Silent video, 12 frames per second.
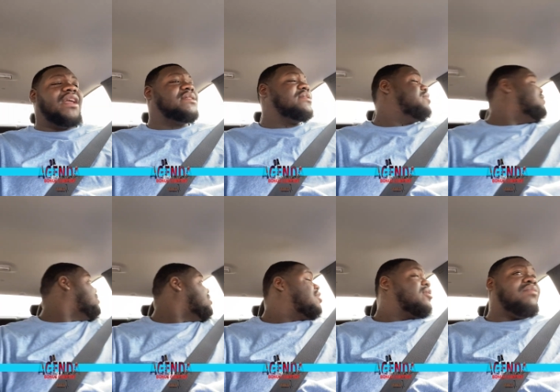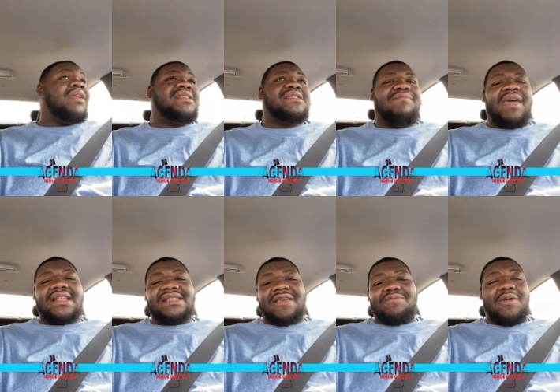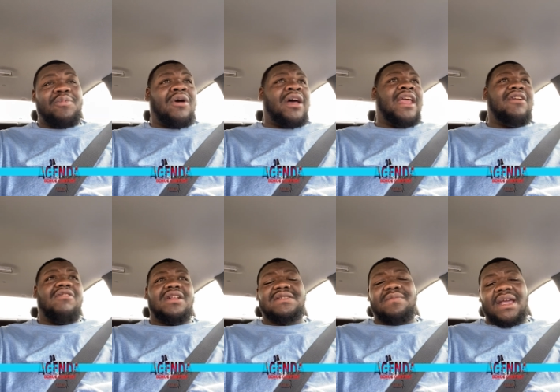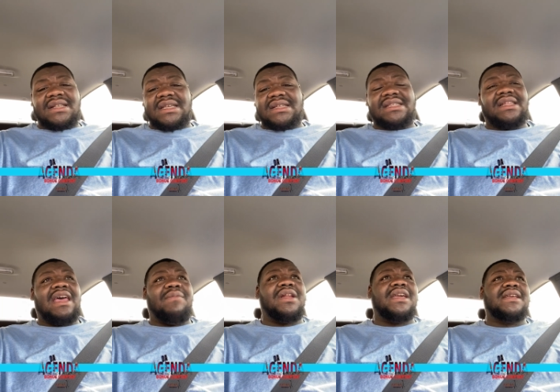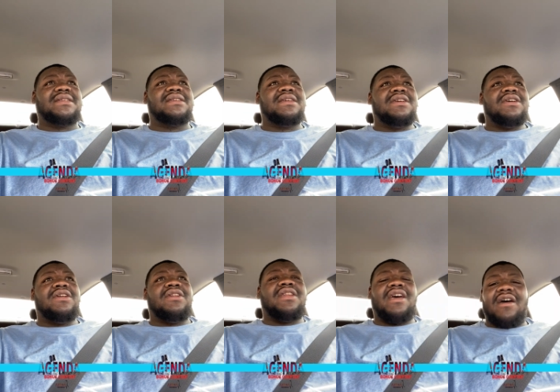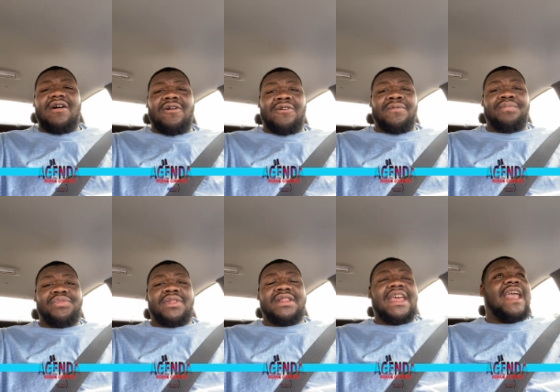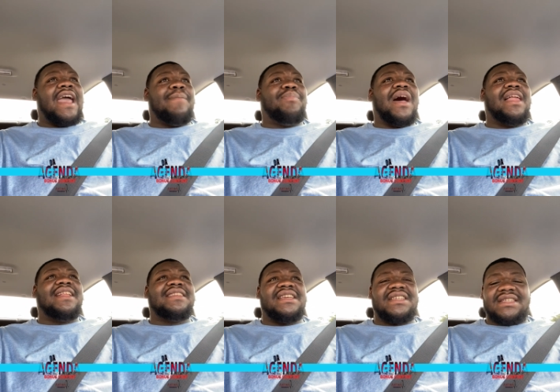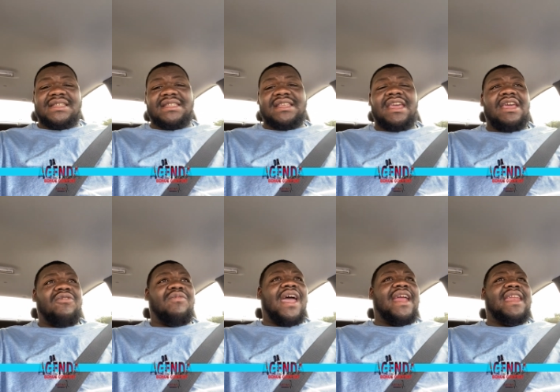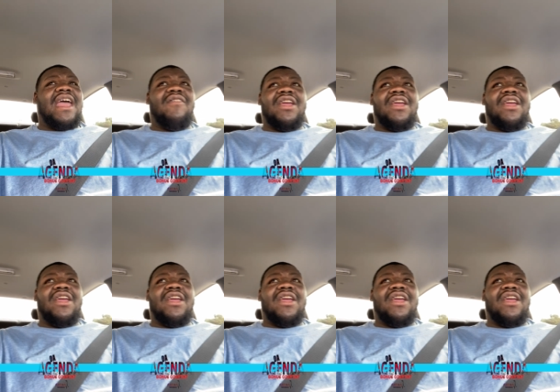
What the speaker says: to. When it's the Mexican people, are they going to Mexican celebrities? No, they got politicians right now